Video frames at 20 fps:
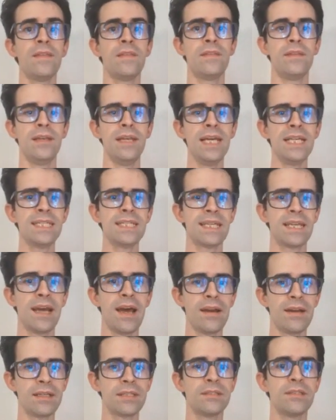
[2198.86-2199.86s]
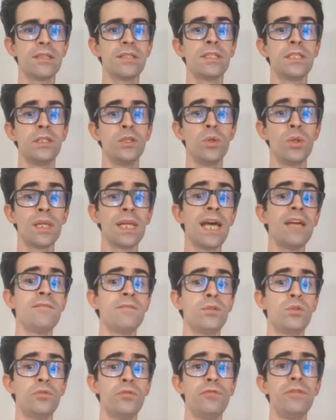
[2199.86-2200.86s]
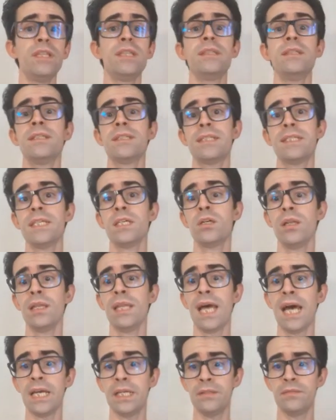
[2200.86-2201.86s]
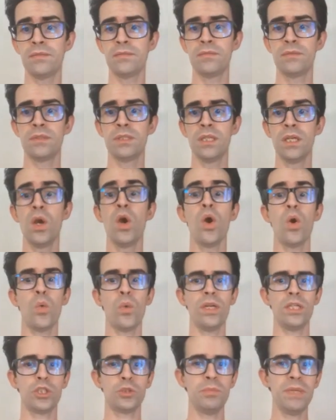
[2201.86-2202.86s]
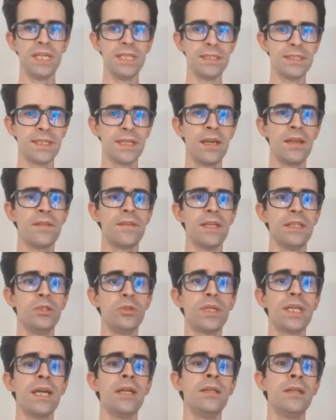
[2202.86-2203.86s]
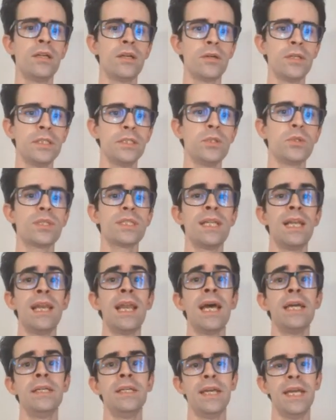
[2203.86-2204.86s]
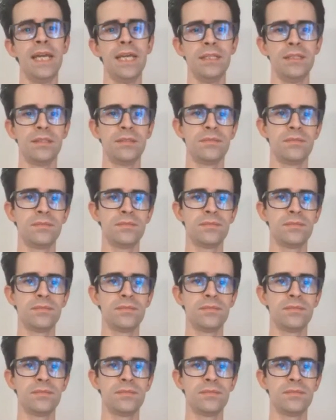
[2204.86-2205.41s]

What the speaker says: the less characters you'll have to fit in a single line, which means that you can reduce line height.